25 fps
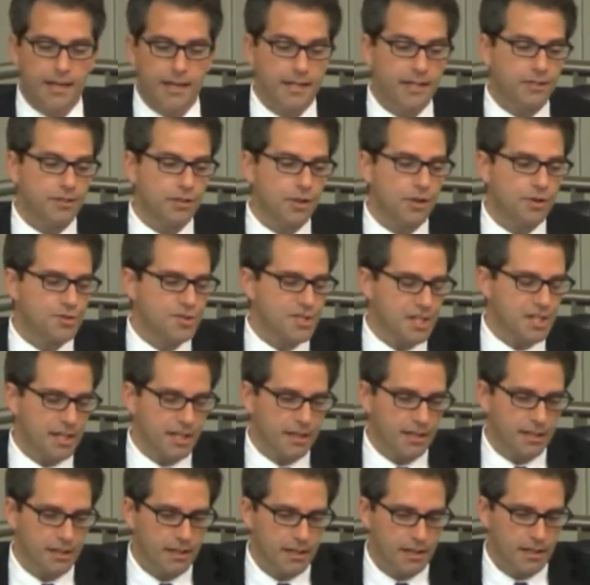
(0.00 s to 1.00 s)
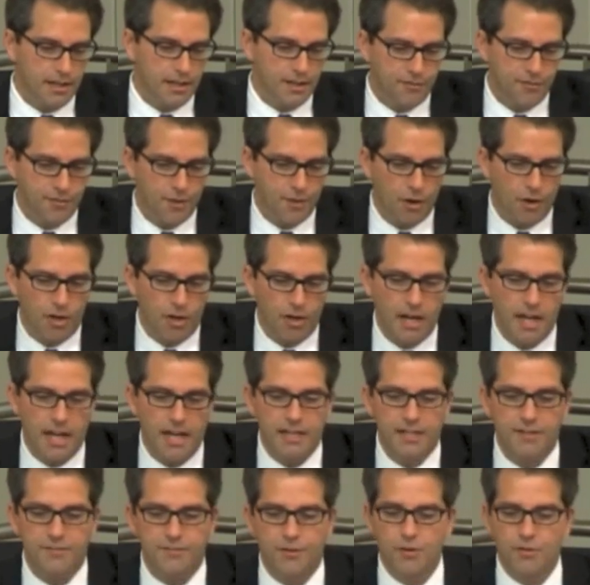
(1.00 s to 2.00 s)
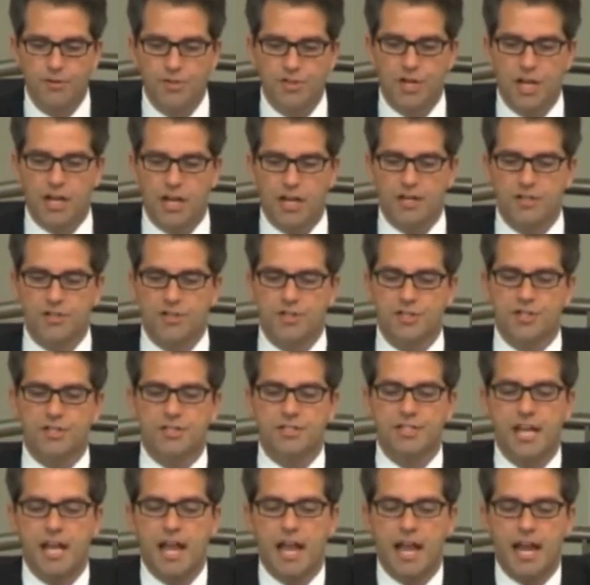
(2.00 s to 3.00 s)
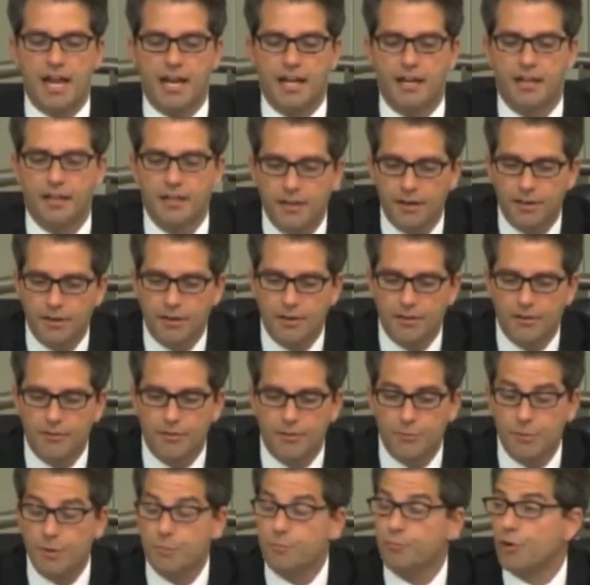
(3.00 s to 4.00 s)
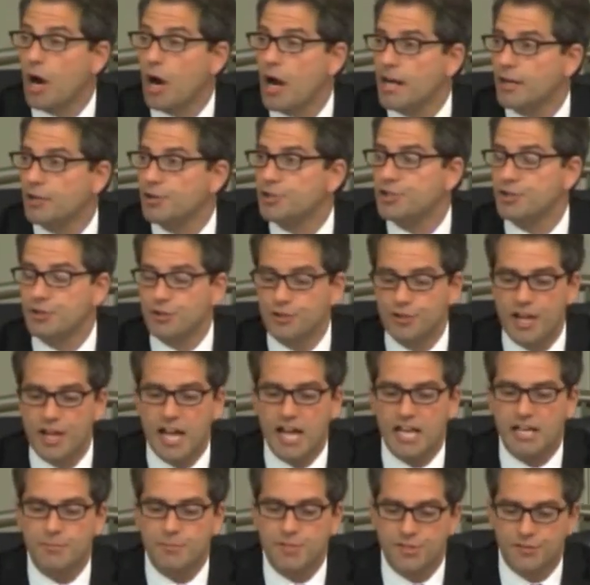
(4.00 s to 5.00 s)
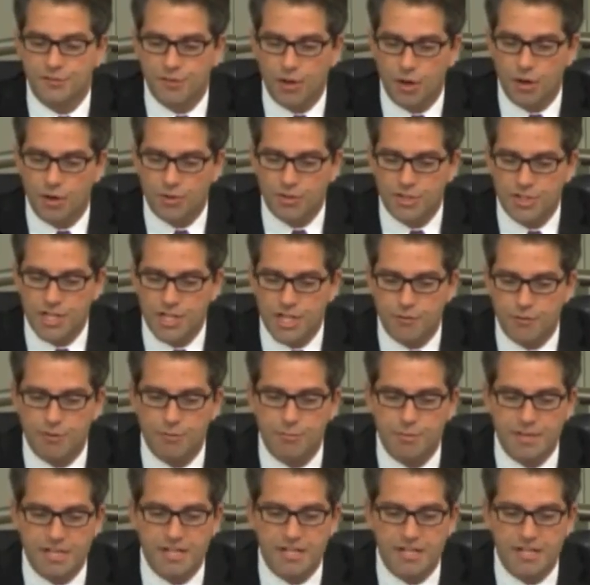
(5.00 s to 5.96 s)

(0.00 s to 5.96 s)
In closing, if there are any vote change today from the prior to unanimous votes, it would